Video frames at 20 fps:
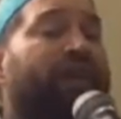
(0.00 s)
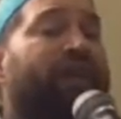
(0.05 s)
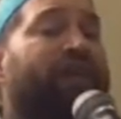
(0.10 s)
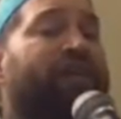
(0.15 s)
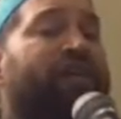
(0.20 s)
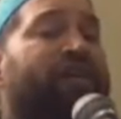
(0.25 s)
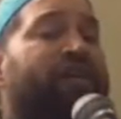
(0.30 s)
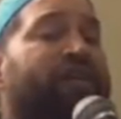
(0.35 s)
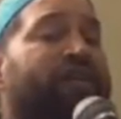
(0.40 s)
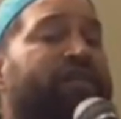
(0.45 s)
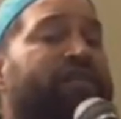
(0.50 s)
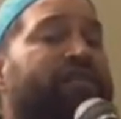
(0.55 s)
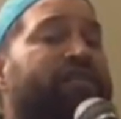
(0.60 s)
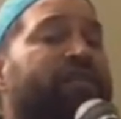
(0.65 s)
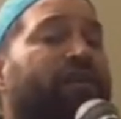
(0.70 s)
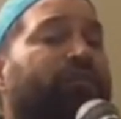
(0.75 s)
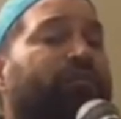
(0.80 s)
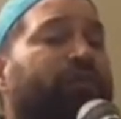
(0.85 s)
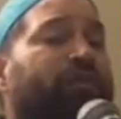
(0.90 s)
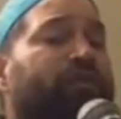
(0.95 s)
it is
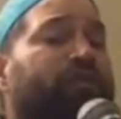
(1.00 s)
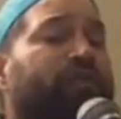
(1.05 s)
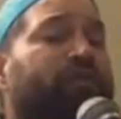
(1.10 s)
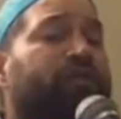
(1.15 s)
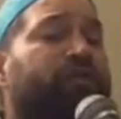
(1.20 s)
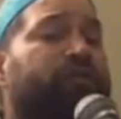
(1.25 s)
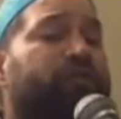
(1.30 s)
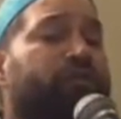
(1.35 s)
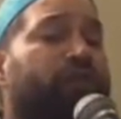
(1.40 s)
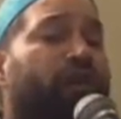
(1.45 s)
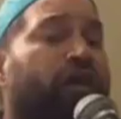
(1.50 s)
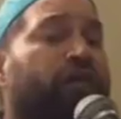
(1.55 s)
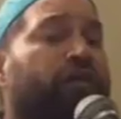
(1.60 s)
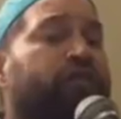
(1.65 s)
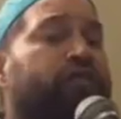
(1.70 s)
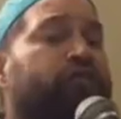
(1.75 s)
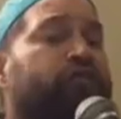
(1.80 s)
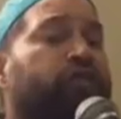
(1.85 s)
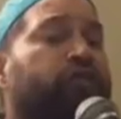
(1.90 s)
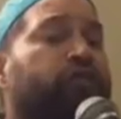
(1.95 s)
something that the
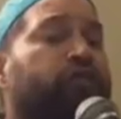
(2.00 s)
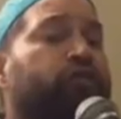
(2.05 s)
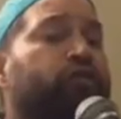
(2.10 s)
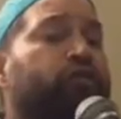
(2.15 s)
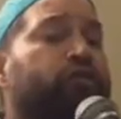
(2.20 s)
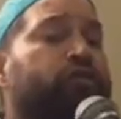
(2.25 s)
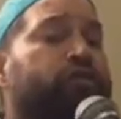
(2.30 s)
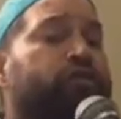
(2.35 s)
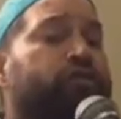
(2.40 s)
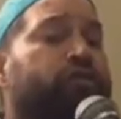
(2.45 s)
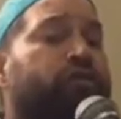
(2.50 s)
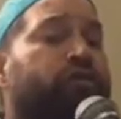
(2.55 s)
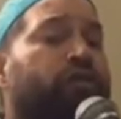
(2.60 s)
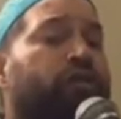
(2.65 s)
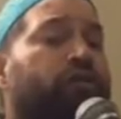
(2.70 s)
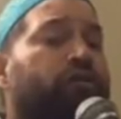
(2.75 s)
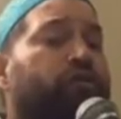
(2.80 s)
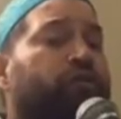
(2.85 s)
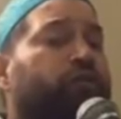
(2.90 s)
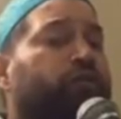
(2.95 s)
scholars deduced
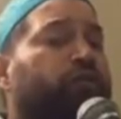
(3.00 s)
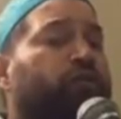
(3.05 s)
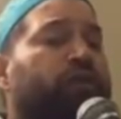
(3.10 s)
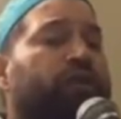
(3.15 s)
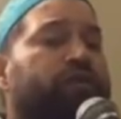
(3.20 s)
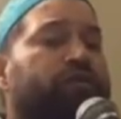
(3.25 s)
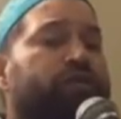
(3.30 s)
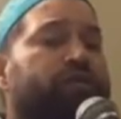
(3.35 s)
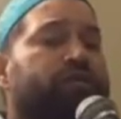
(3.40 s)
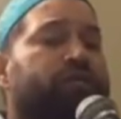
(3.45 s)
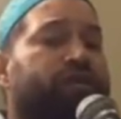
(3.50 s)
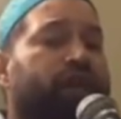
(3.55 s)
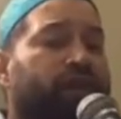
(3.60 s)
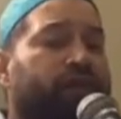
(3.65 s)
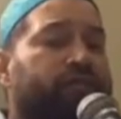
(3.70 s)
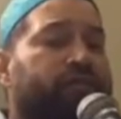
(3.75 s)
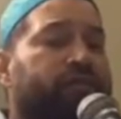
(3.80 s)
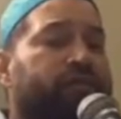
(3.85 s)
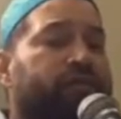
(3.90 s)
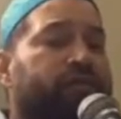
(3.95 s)
from the religious
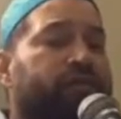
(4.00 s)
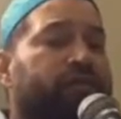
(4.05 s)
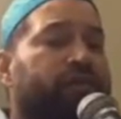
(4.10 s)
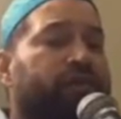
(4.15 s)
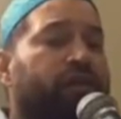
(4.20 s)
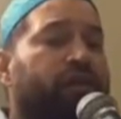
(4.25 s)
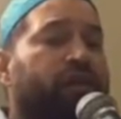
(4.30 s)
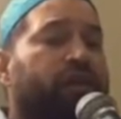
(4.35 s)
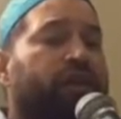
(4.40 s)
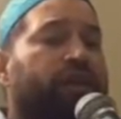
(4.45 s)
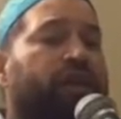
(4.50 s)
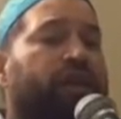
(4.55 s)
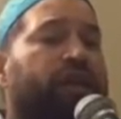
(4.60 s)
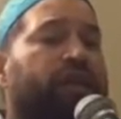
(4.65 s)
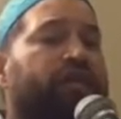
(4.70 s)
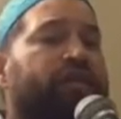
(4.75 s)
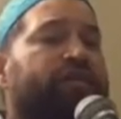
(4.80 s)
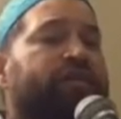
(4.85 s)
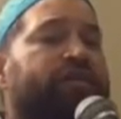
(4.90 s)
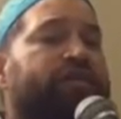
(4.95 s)
texts.
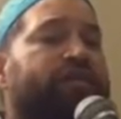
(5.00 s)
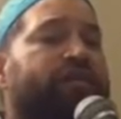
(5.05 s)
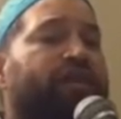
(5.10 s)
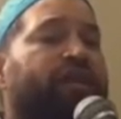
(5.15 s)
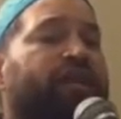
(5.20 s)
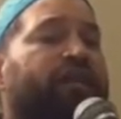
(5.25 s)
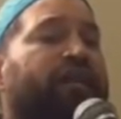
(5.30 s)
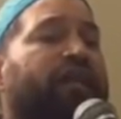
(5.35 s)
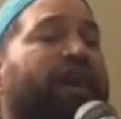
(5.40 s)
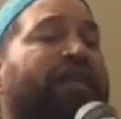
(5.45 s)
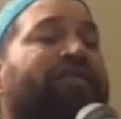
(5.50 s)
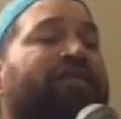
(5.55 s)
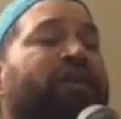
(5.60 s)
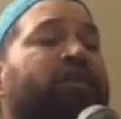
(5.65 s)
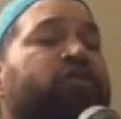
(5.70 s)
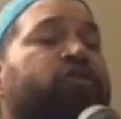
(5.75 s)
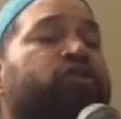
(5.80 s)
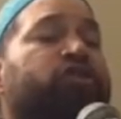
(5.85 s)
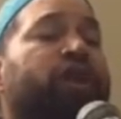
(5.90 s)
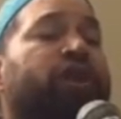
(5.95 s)
It is not
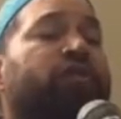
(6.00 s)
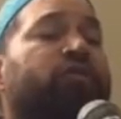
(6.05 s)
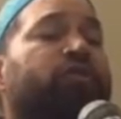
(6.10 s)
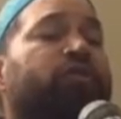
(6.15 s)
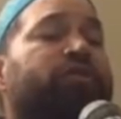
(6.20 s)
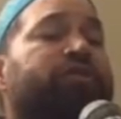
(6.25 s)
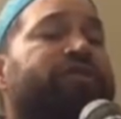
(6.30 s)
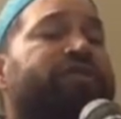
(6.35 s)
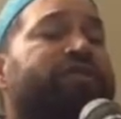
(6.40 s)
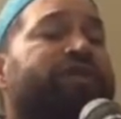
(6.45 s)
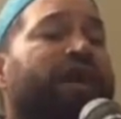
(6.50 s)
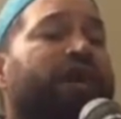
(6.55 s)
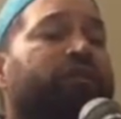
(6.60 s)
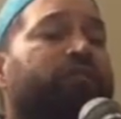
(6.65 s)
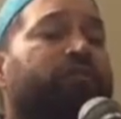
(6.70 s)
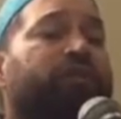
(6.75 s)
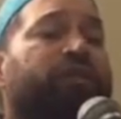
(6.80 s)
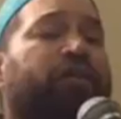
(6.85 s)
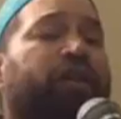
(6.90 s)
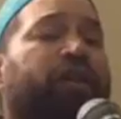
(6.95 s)
a general
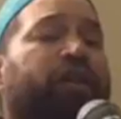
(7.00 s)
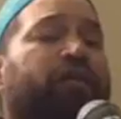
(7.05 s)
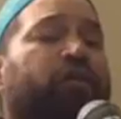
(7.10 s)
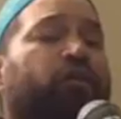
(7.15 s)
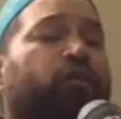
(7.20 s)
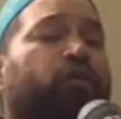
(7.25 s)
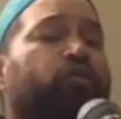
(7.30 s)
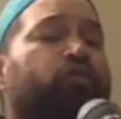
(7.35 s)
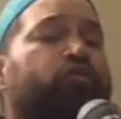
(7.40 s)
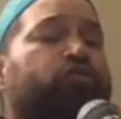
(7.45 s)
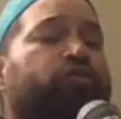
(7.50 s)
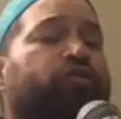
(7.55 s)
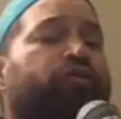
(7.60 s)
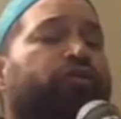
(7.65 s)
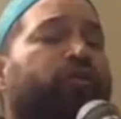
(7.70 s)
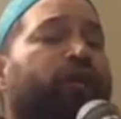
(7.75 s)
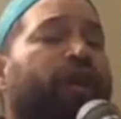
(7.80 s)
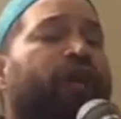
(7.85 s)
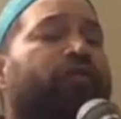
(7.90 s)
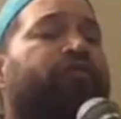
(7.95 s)
statement
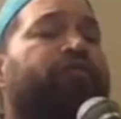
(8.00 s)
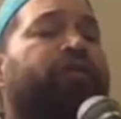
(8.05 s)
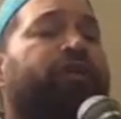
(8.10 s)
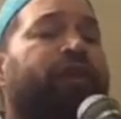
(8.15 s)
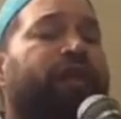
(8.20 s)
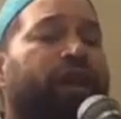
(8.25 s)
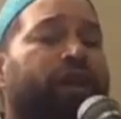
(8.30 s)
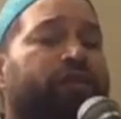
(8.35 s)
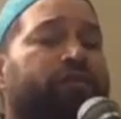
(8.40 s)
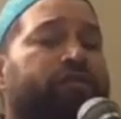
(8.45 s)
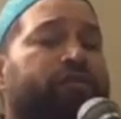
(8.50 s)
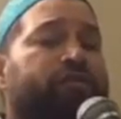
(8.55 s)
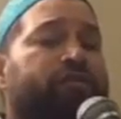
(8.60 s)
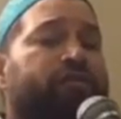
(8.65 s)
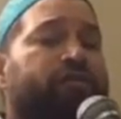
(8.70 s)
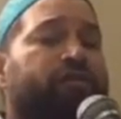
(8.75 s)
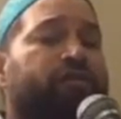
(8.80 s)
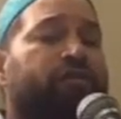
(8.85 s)
inclusive to every case.